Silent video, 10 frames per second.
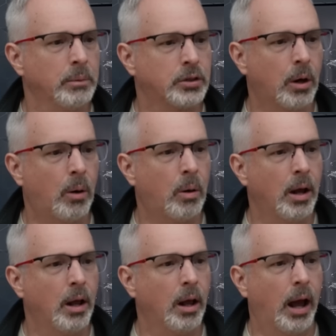So
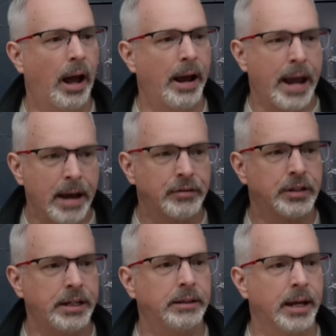I have
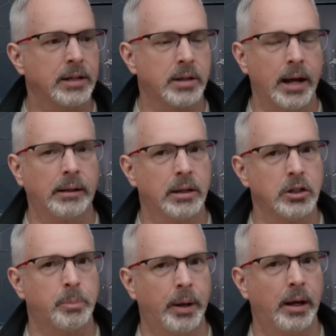seen things like
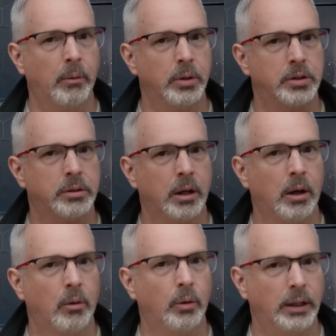this, but it was
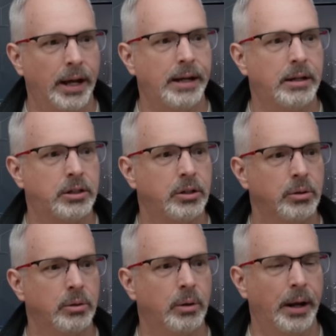related
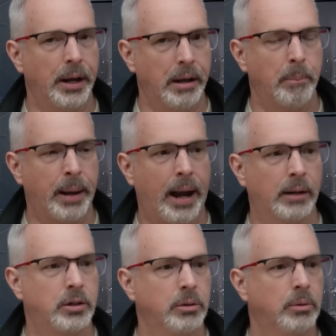to an
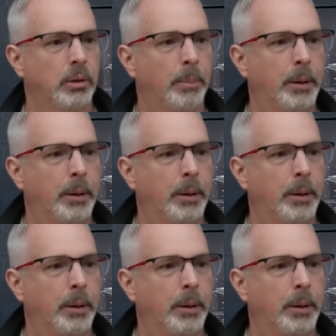impact to the